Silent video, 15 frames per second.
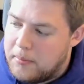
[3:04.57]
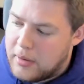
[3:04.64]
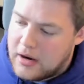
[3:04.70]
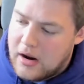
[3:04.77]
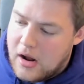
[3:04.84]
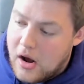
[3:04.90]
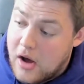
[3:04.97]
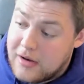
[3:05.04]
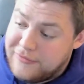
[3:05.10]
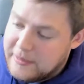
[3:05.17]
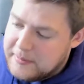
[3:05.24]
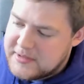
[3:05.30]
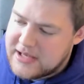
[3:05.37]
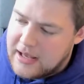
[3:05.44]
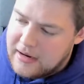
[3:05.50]
But on the flip
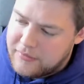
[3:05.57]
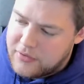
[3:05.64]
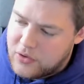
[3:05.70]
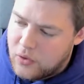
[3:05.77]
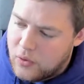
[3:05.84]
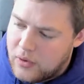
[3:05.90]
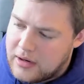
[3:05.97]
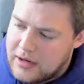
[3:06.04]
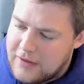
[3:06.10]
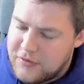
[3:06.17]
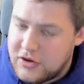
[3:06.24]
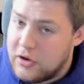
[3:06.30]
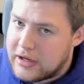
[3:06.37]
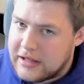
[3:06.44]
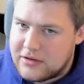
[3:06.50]
side of the coin, if you
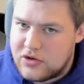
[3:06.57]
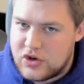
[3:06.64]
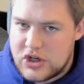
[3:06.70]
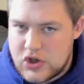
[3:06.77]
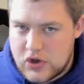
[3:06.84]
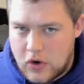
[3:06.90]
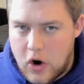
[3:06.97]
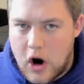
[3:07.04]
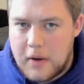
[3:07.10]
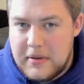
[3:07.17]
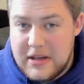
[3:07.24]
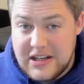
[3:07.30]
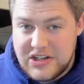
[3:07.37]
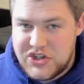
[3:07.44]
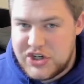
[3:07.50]
look at traditional
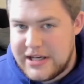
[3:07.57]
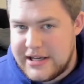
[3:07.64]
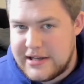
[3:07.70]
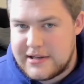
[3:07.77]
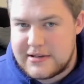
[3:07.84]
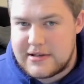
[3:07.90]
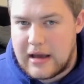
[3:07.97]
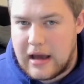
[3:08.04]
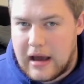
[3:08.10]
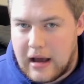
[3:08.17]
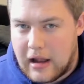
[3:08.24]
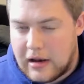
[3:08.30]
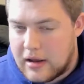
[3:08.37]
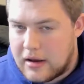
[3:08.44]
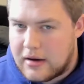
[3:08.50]
RPGs,
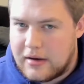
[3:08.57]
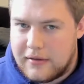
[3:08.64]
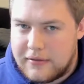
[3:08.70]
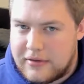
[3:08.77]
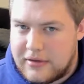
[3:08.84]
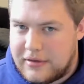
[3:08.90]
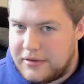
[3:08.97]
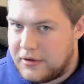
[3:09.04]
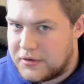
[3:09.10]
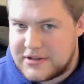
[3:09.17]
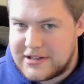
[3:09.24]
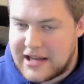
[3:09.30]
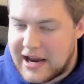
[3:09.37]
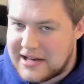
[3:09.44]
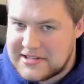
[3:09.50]
a lot of those
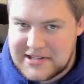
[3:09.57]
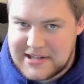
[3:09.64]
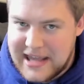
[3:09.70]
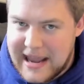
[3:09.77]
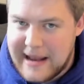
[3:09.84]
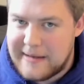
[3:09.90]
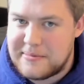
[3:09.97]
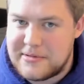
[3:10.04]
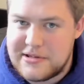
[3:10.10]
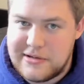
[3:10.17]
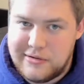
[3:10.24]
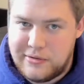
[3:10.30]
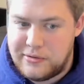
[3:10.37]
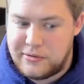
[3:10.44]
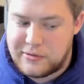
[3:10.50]
kinds of games,
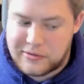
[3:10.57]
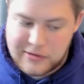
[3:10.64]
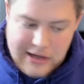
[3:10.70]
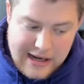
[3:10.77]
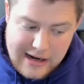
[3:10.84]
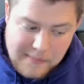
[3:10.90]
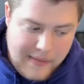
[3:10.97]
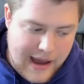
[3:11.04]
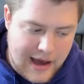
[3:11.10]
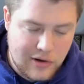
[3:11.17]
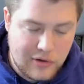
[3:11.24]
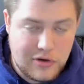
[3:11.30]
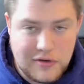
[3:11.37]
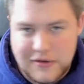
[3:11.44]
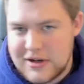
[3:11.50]
in a
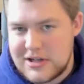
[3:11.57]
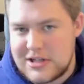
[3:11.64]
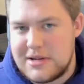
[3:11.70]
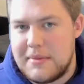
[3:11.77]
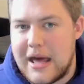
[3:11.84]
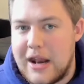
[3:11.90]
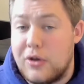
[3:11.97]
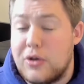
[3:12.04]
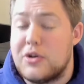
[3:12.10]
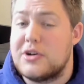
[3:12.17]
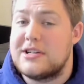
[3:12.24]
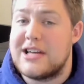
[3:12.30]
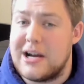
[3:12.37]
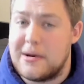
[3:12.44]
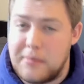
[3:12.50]
battle, you finish the battle, your
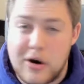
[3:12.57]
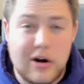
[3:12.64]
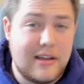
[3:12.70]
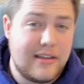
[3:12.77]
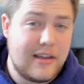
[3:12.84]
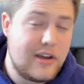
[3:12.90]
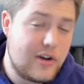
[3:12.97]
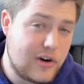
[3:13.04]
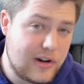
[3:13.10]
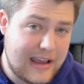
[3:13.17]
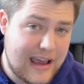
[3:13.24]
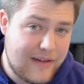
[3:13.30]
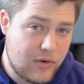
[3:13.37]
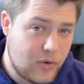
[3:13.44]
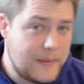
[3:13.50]
entire party that you currently
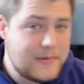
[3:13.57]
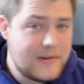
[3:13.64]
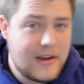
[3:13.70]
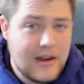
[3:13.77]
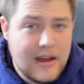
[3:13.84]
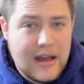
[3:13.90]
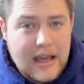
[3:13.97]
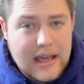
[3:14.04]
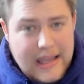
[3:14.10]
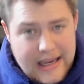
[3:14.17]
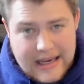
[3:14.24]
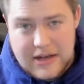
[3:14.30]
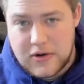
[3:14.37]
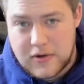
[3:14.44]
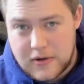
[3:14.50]
have equipped
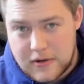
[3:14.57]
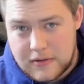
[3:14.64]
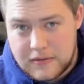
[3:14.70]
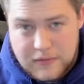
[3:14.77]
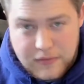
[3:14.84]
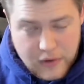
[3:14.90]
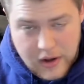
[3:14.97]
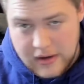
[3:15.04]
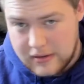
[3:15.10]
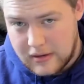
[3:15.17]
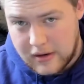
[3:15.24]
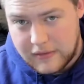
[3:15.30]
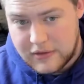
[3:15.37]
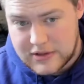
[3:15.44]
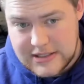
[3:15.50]
in your front
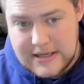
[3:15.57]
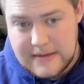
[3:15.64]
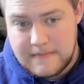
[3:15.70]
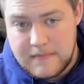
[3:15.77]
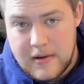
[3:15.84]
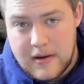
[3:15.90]
of your team